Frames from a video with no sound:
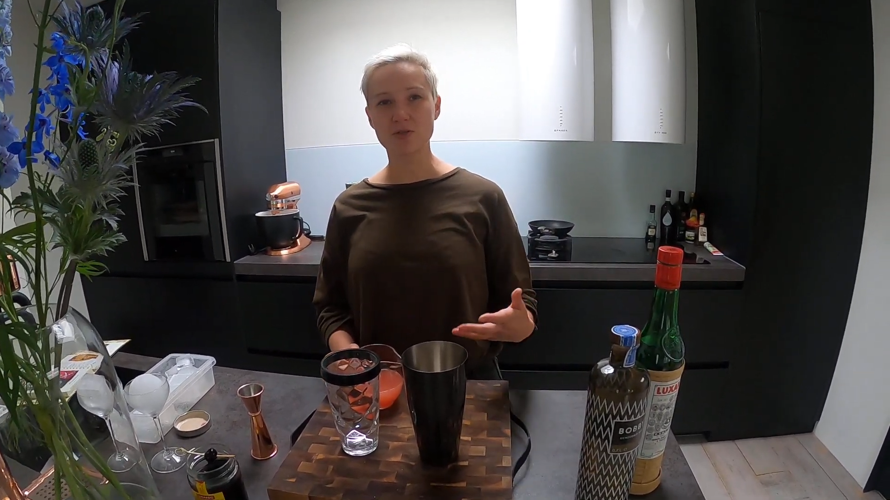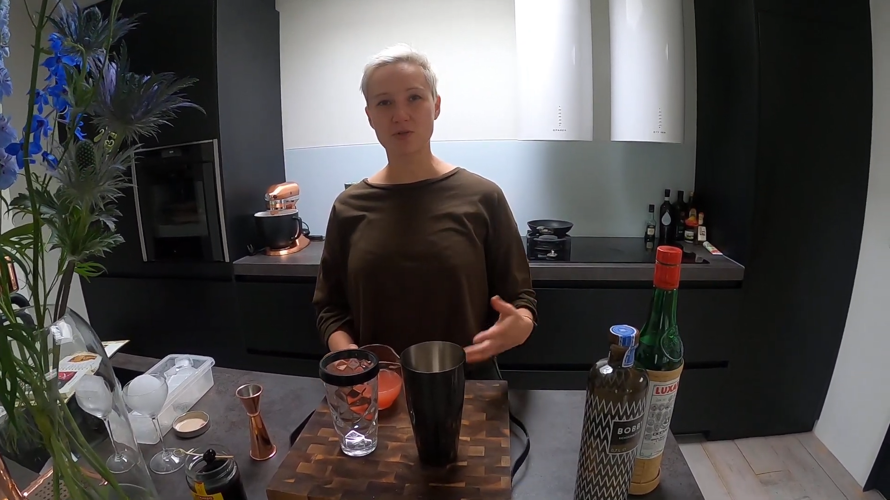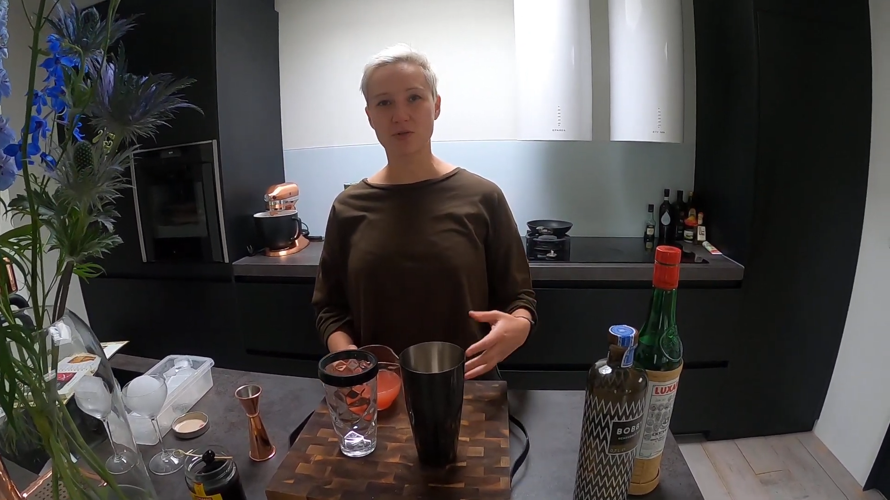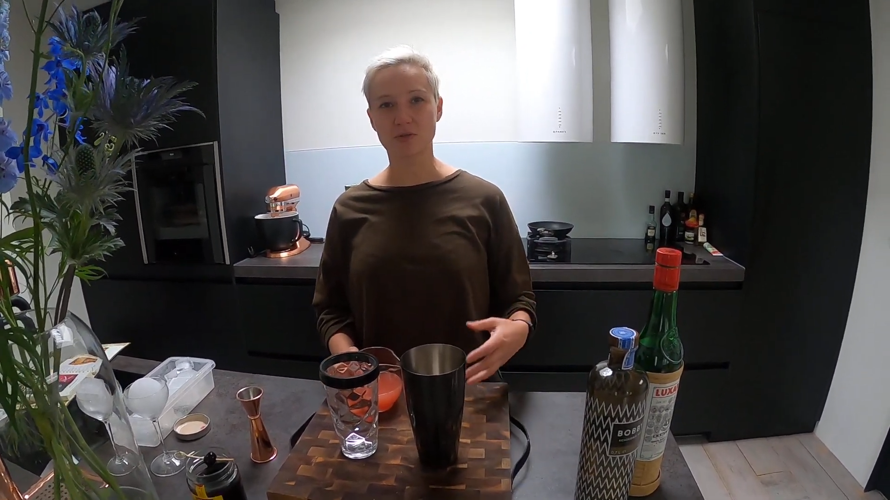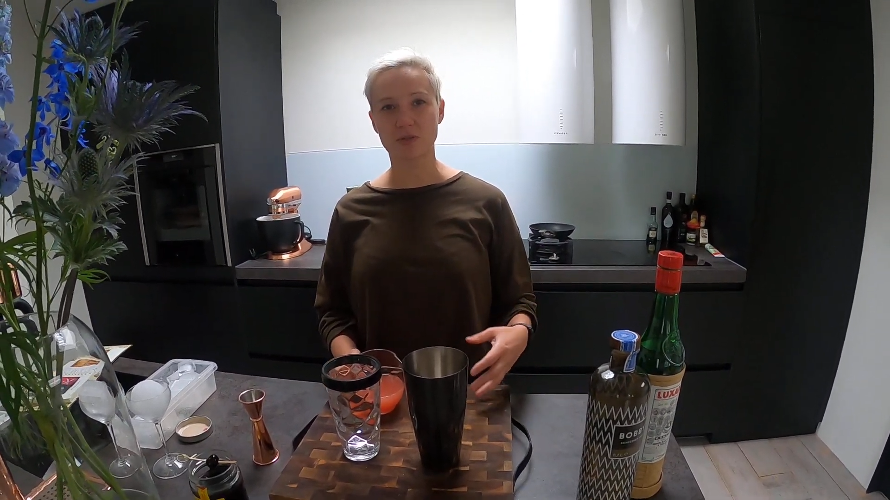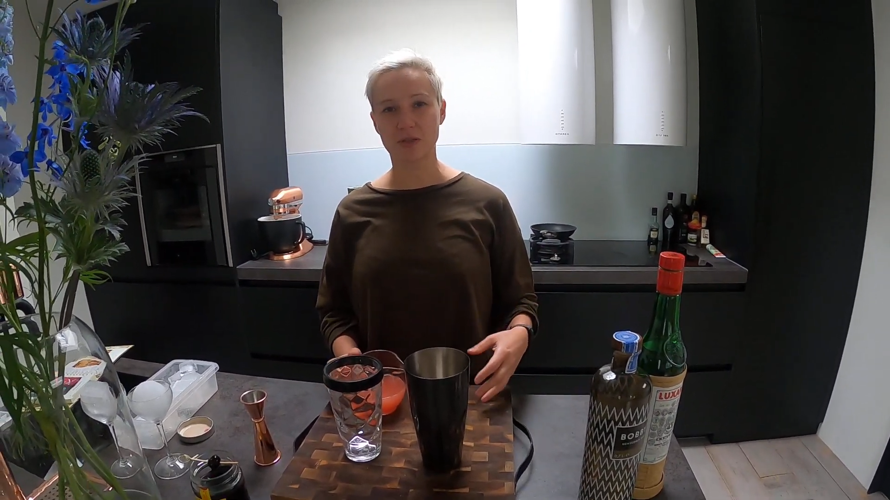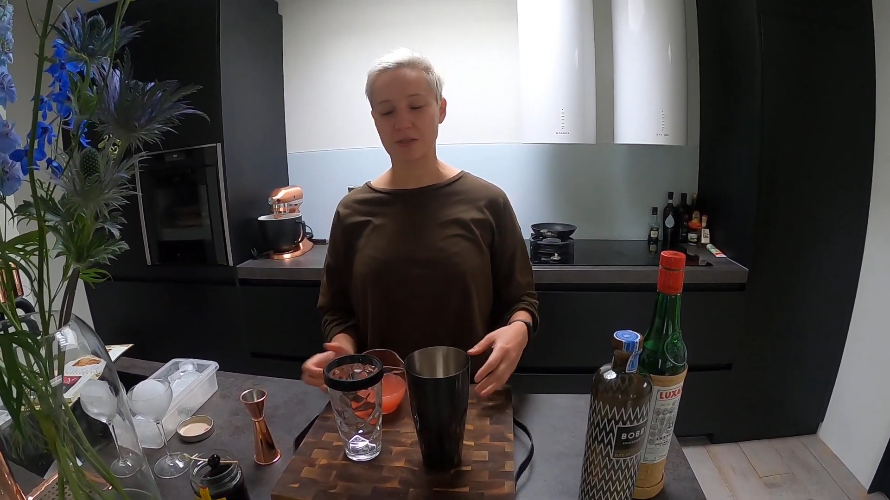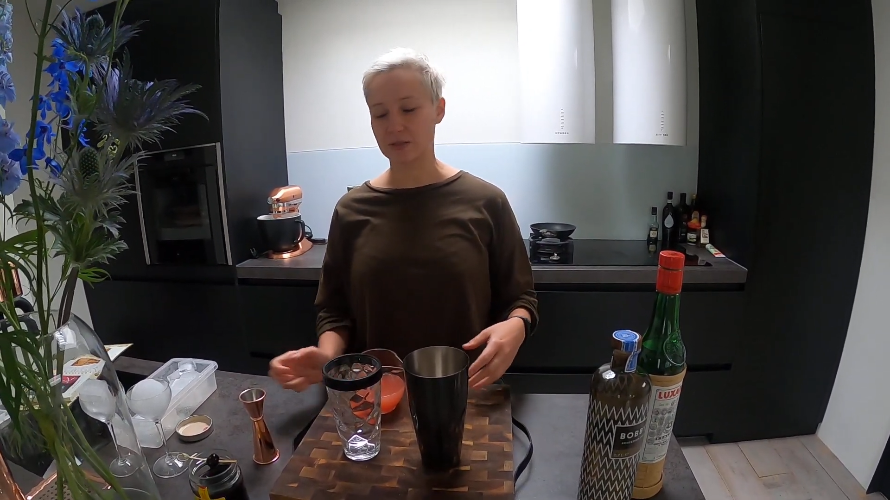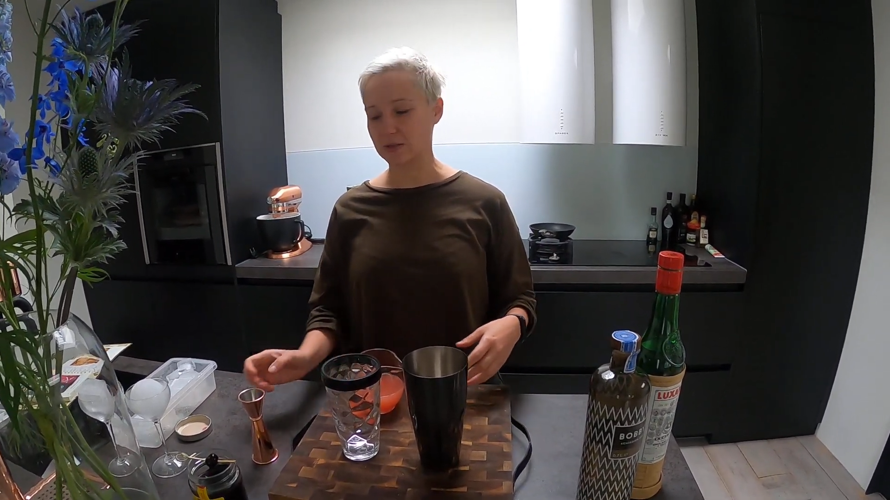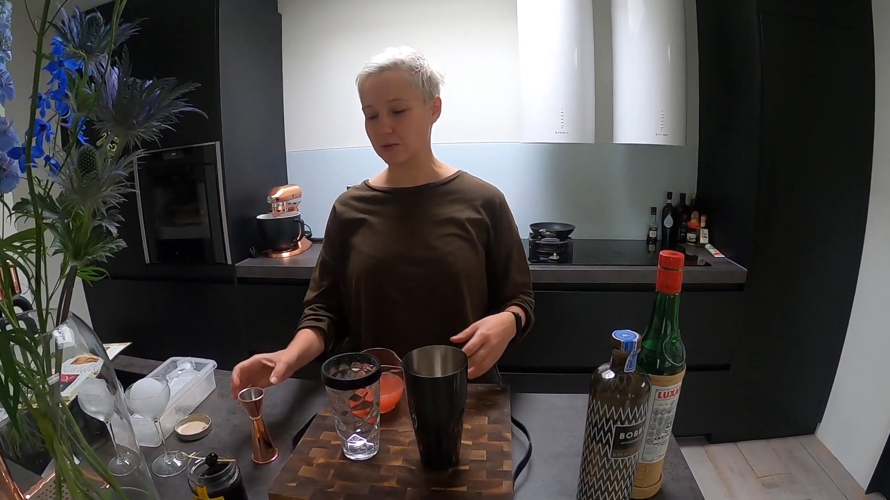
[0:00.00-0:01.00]
strong
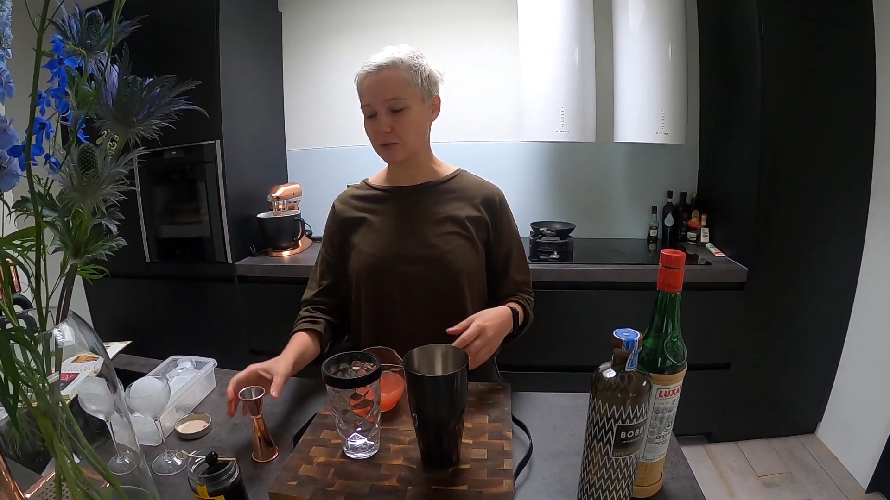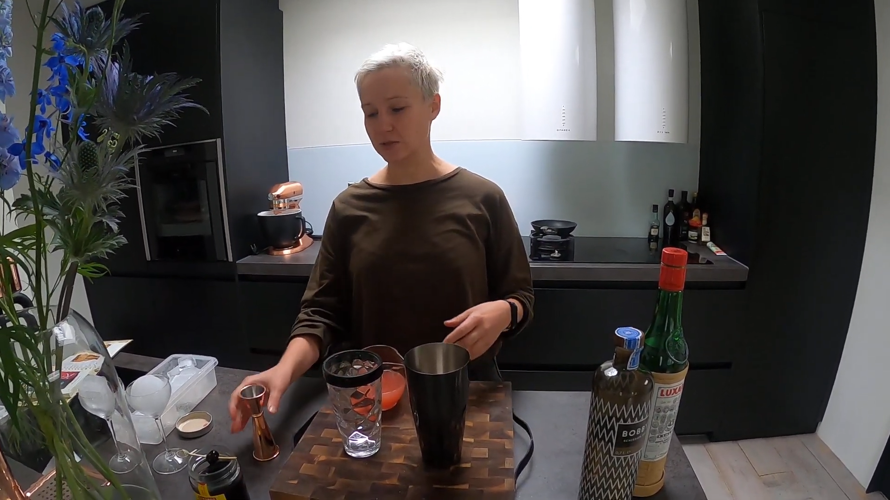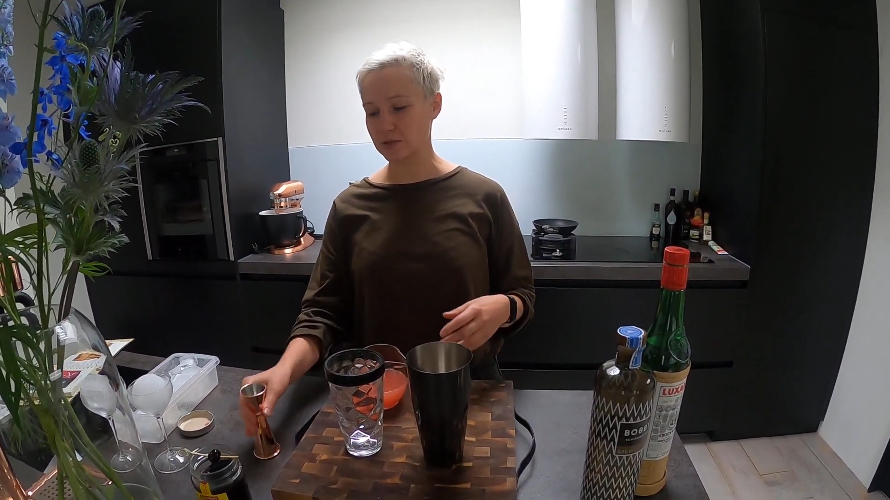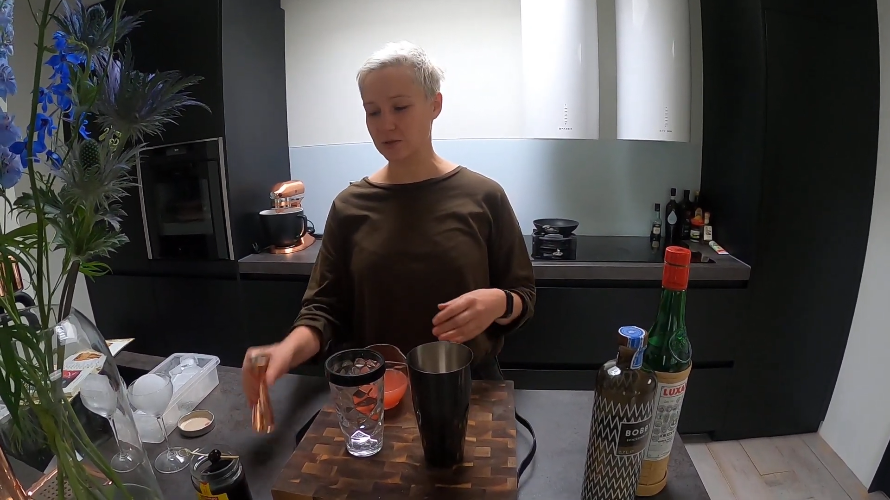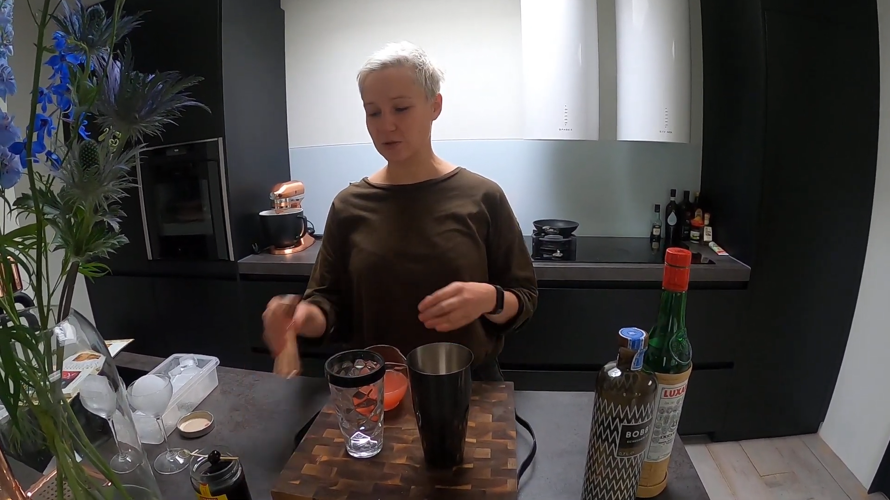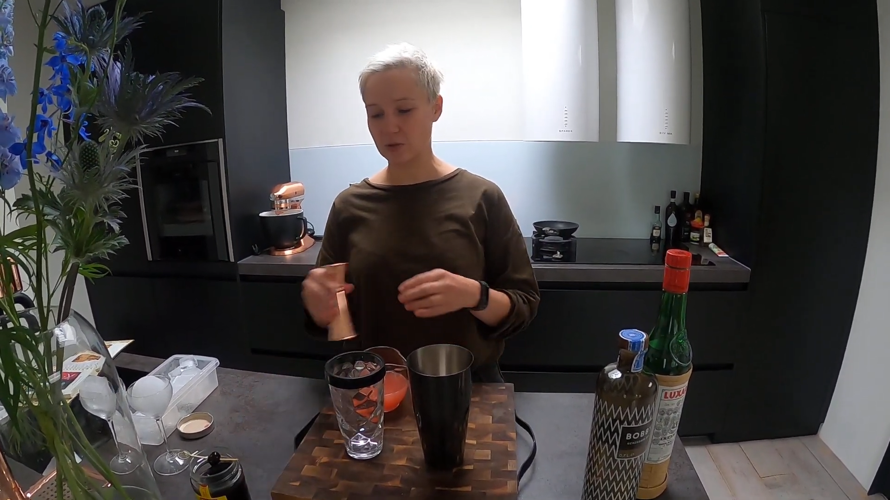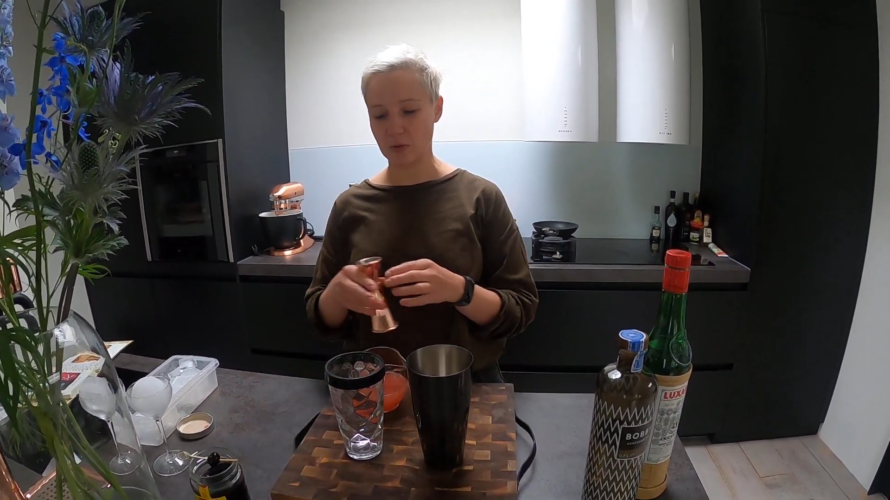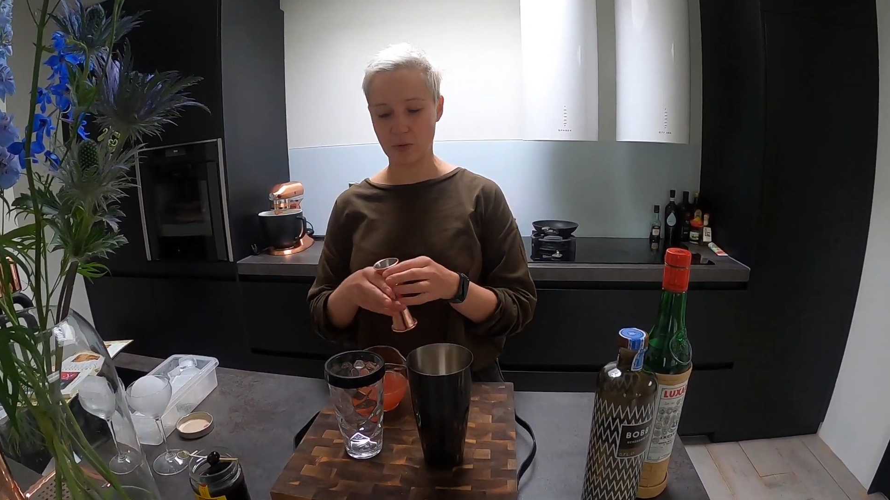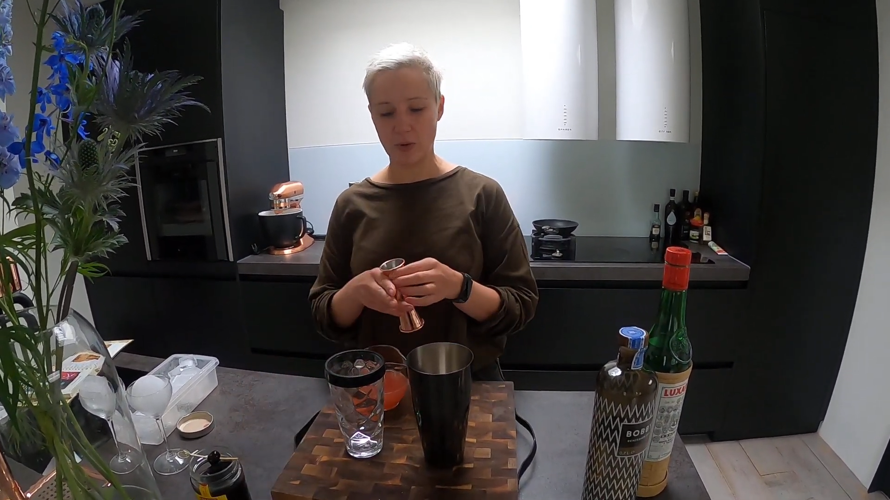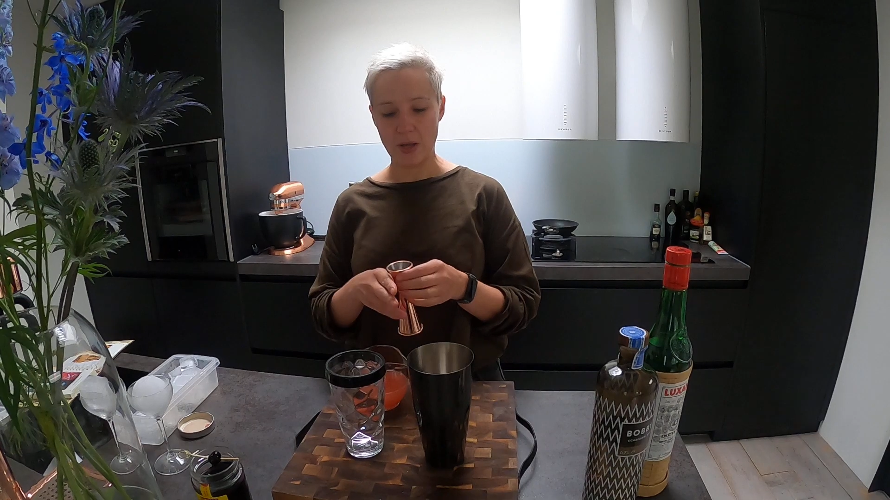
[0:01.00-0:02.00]
cocktails,
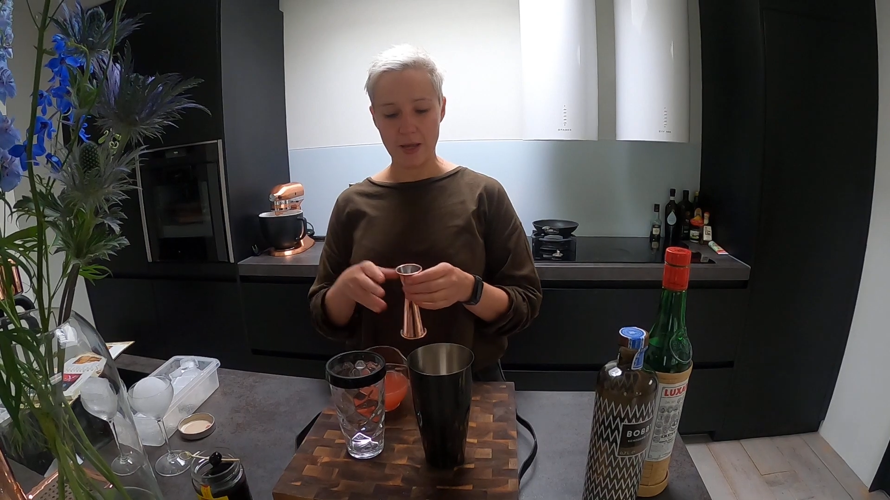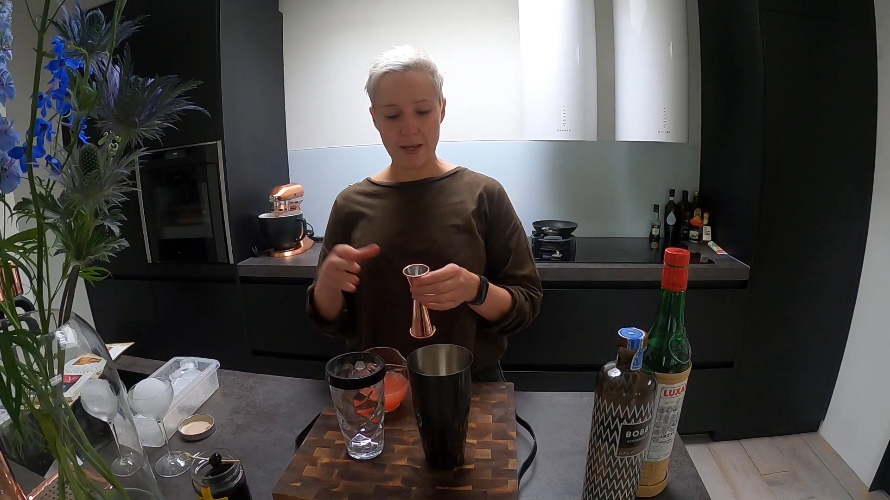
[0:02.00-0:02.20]
so